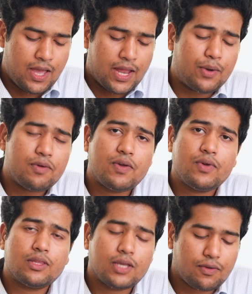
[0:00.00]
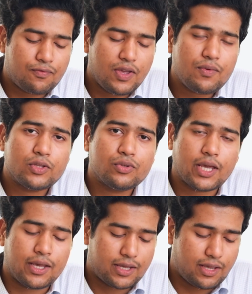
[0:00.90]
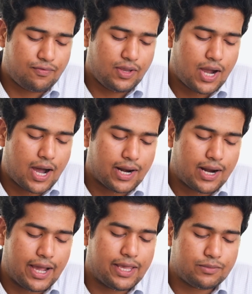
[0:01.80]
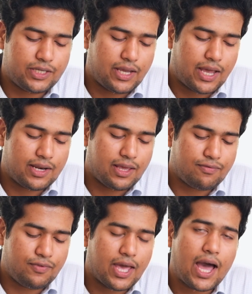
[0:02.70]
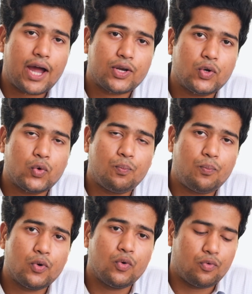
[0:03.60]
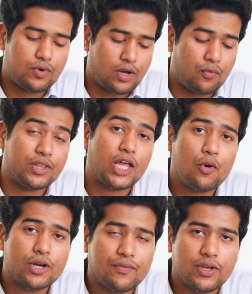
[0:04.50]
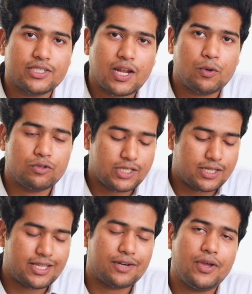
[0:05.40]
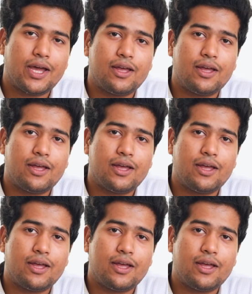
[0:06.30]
Now, if we were to think, if we are an IMG and if we had to prove without giving Step 2 CS that